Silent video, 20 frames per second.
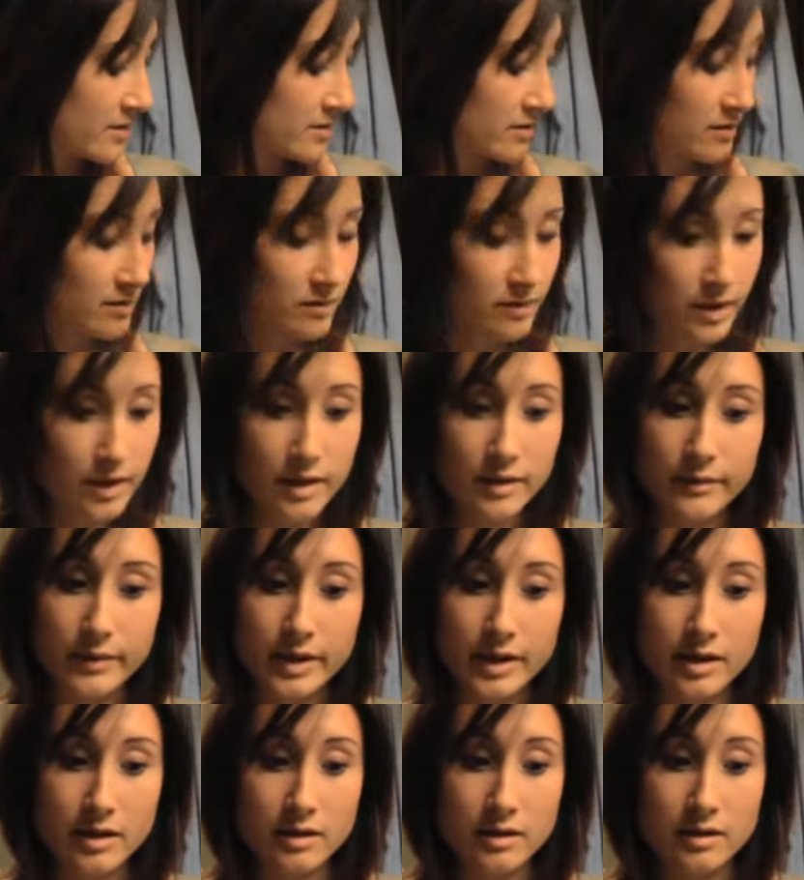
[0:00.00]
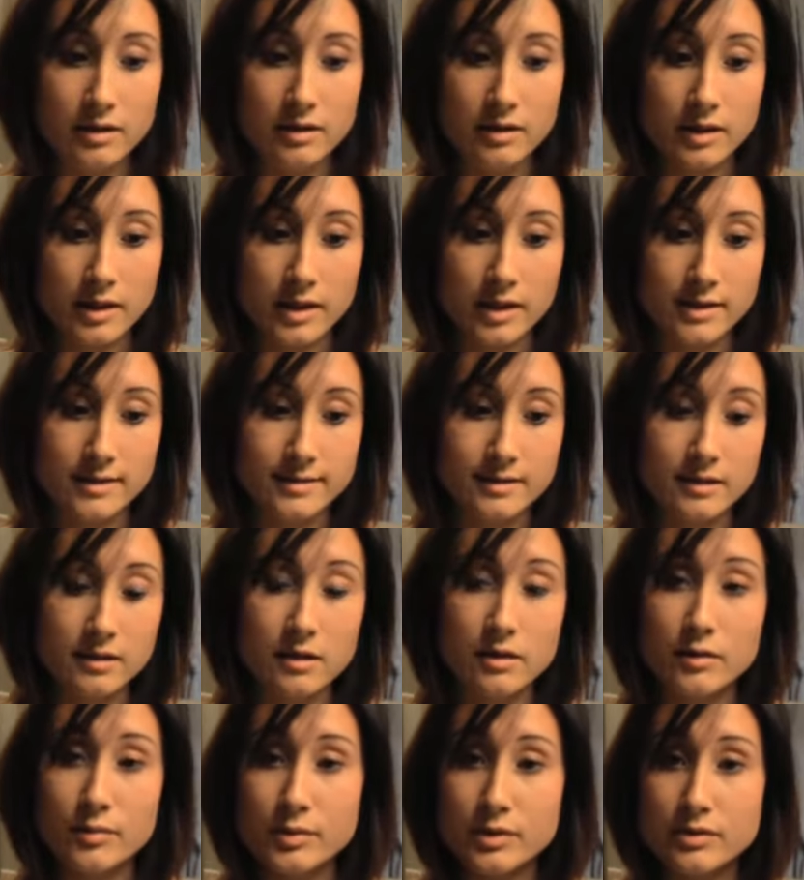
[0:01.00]
So anyway, like I
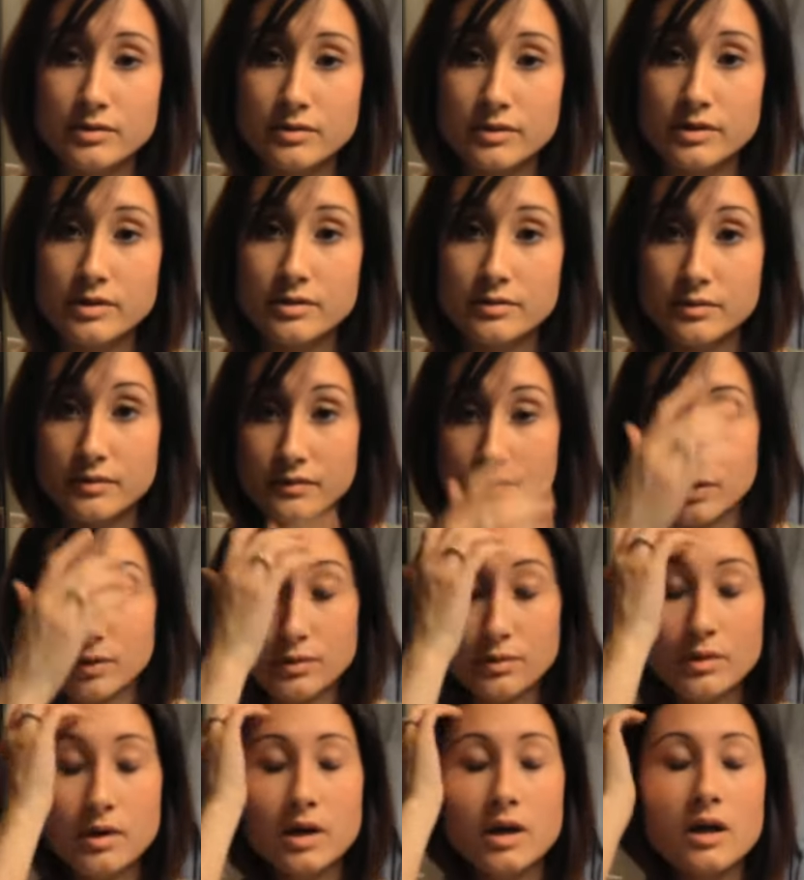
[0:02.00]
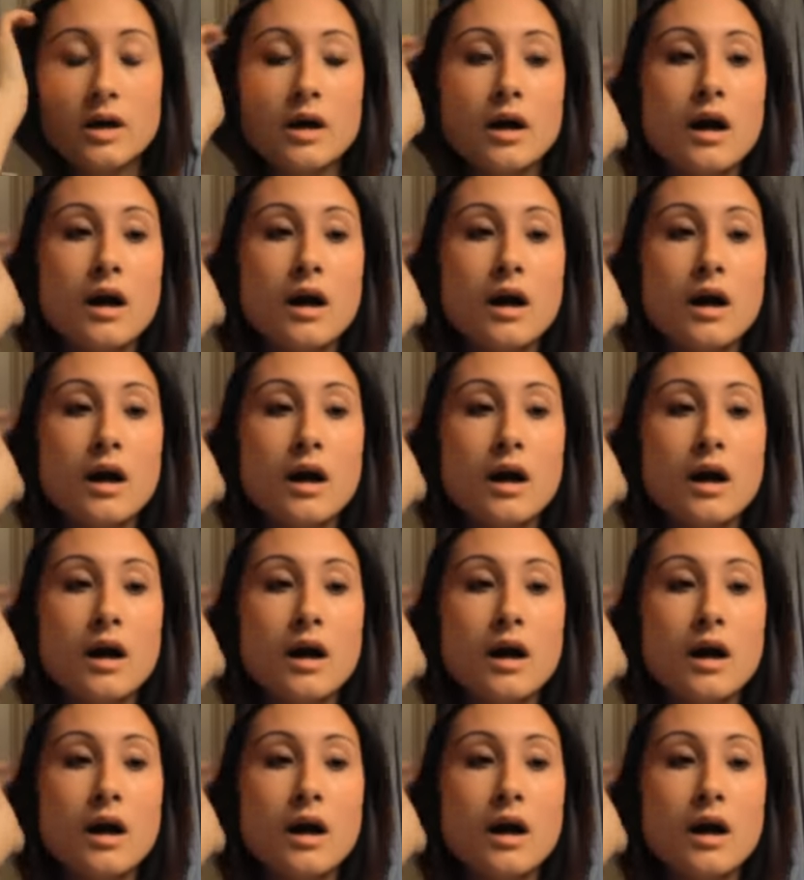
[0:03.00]
said, I hope you enjoyed this review.